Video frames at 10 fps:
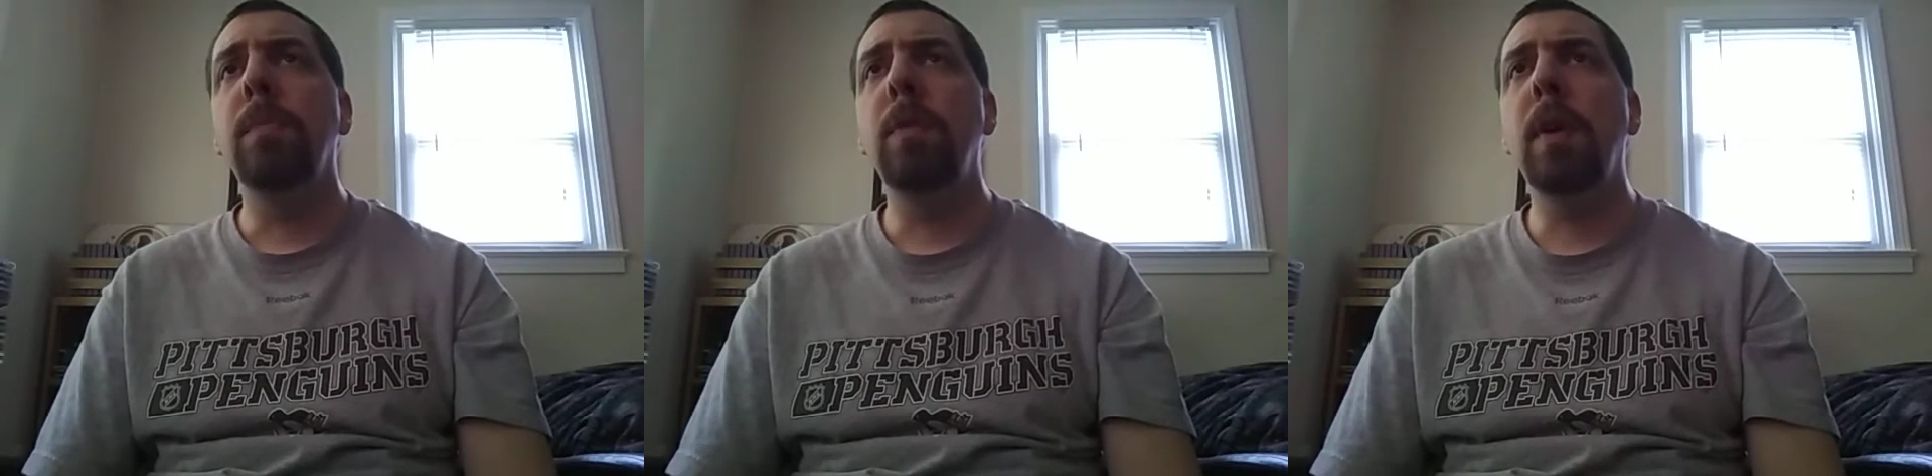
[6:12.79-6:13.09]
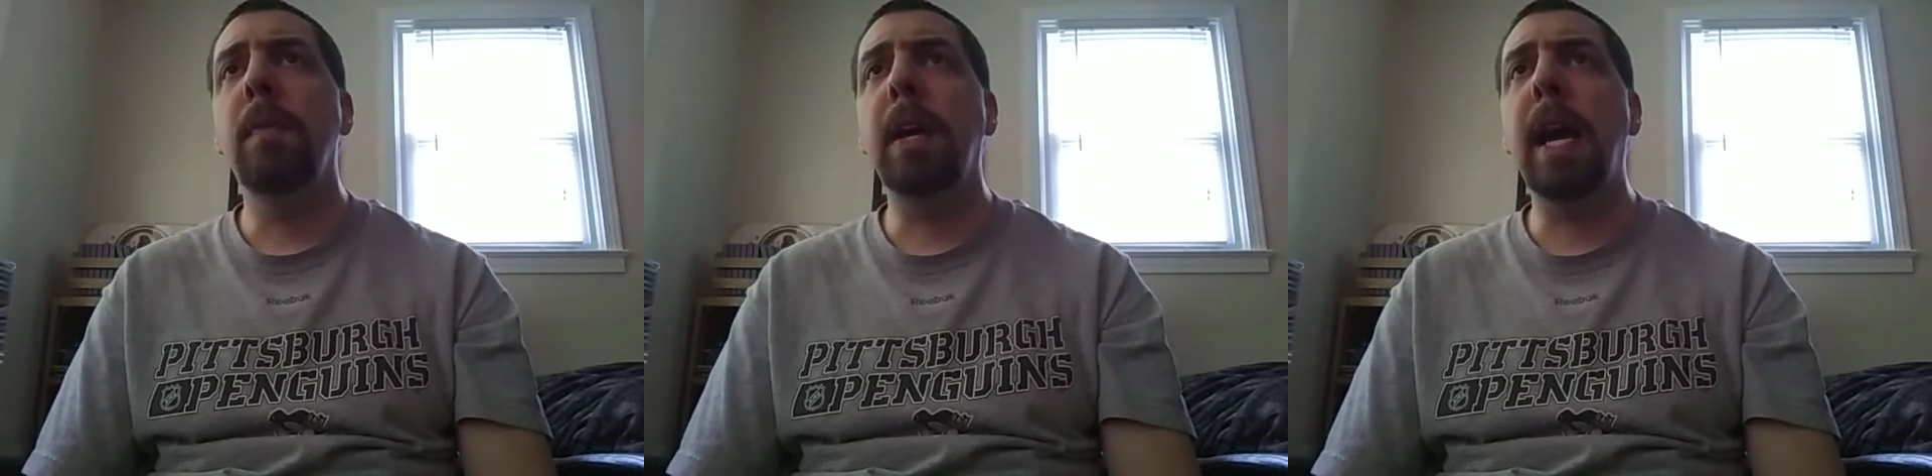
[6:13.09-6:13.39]
You
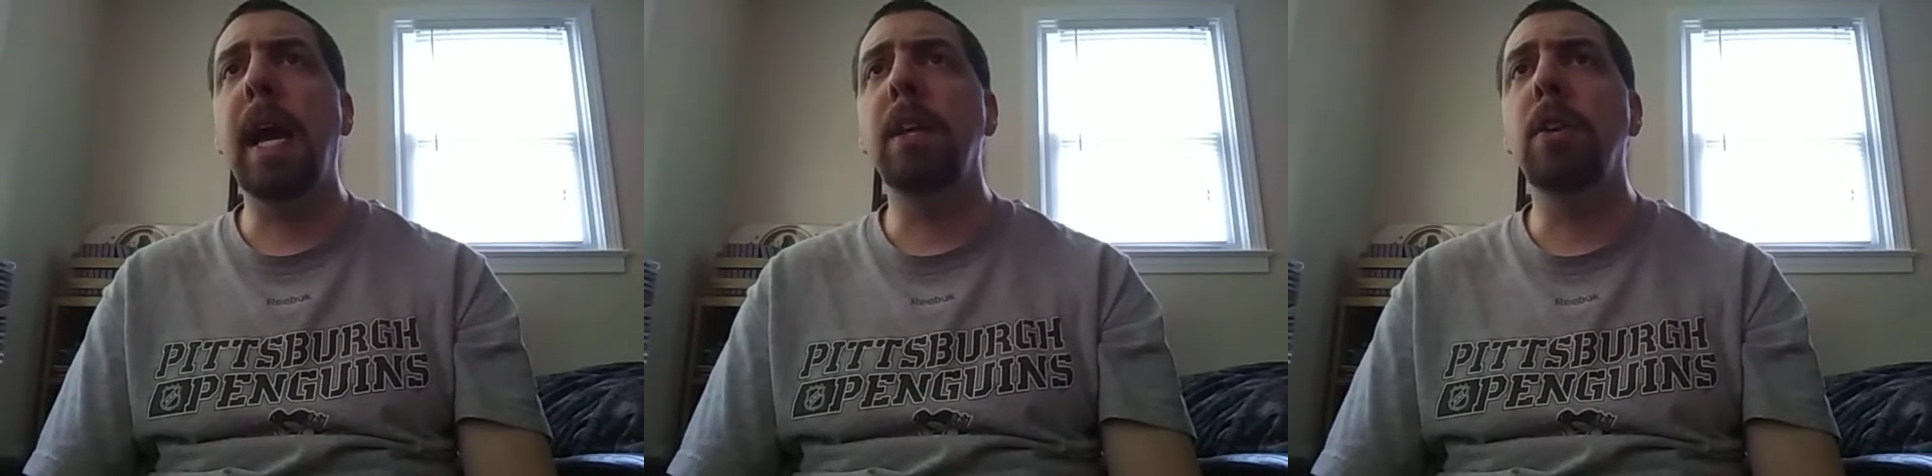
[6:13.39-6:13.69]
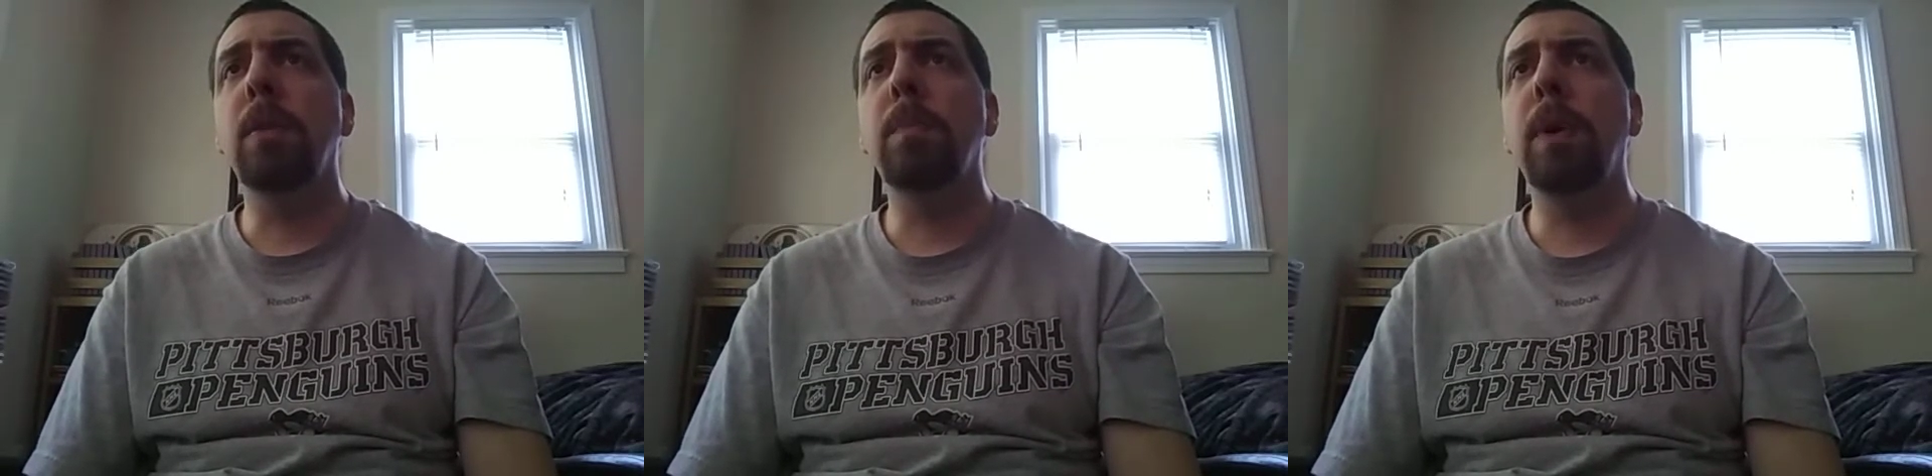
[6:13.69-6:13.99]
have a guy you
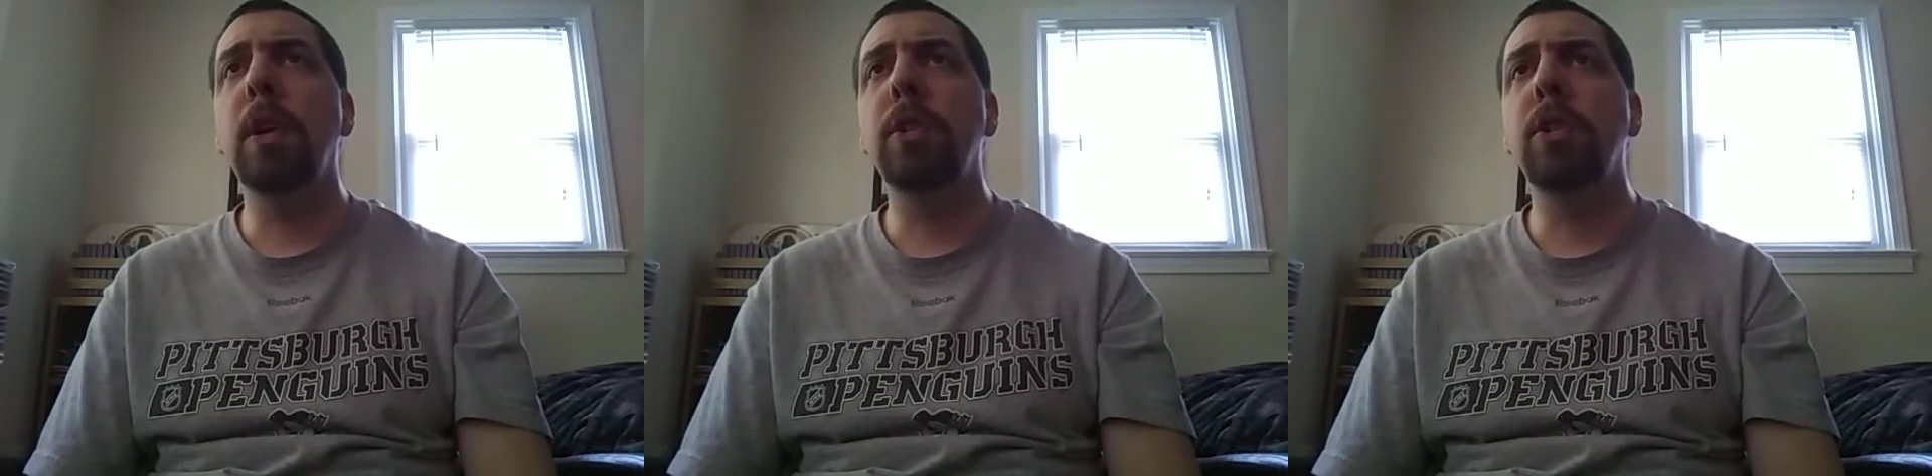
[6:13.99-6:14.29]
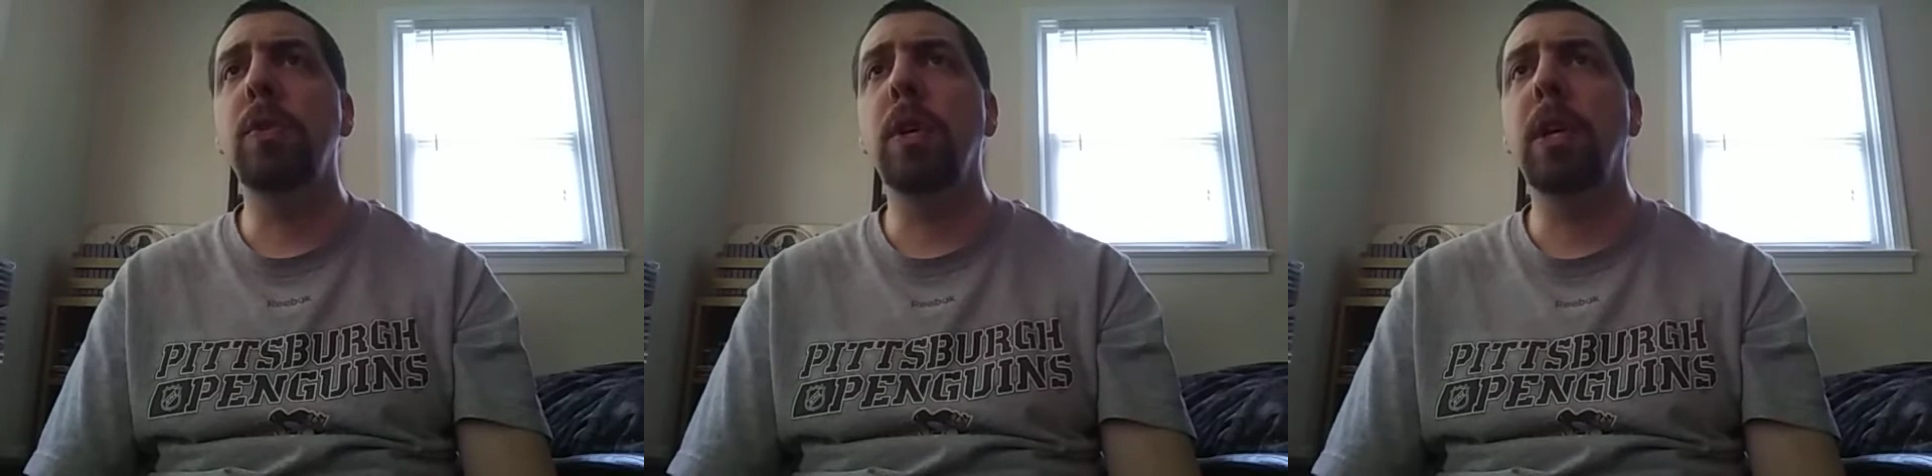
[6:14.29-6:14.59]
can
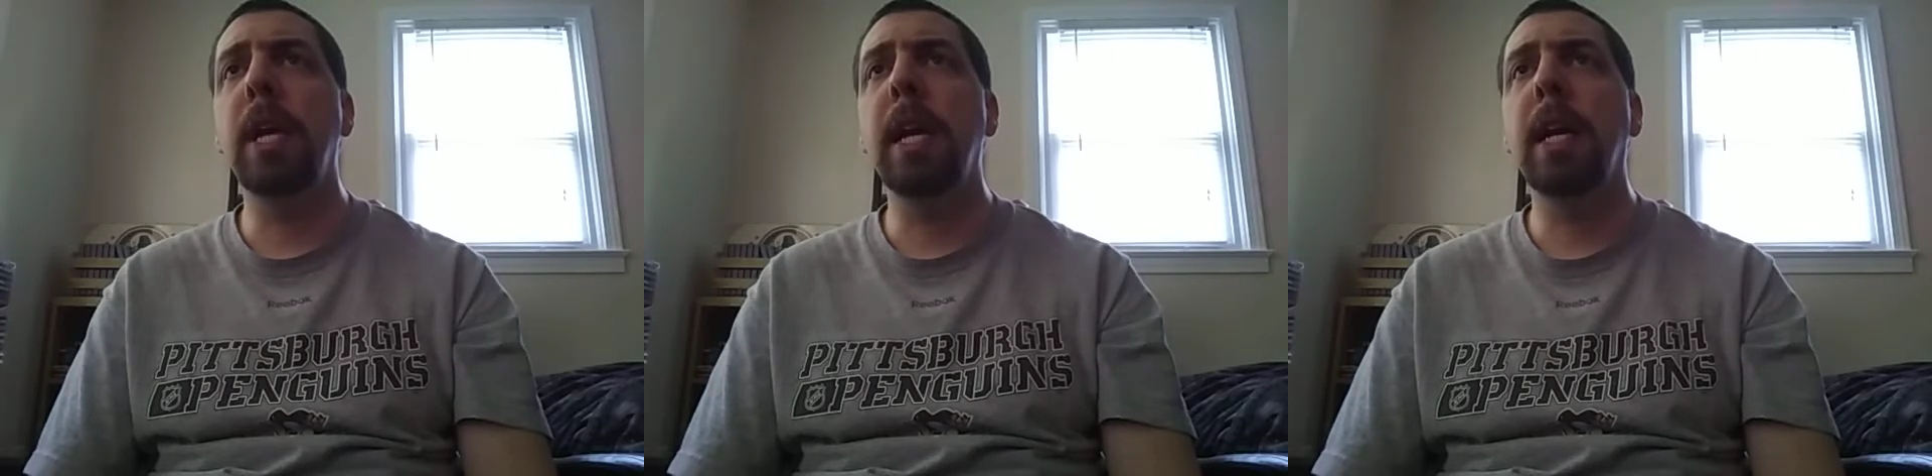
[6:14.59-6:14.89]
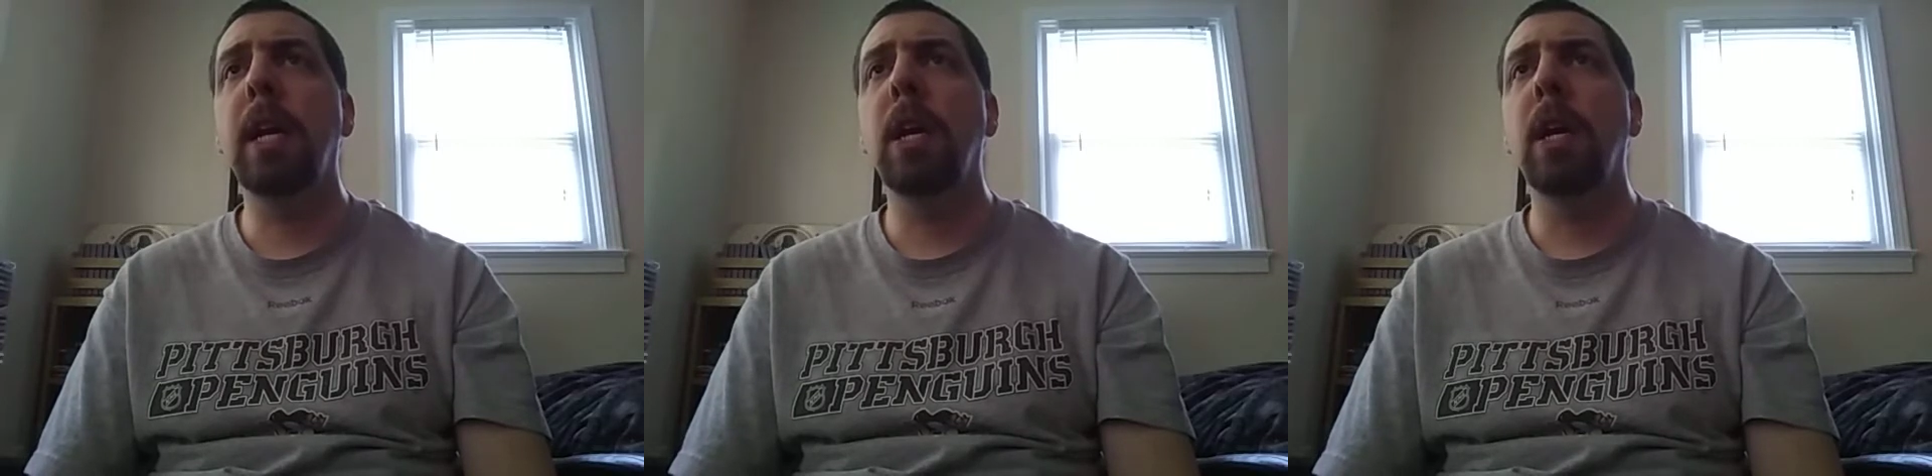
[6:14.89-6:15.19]
punch, you can kick,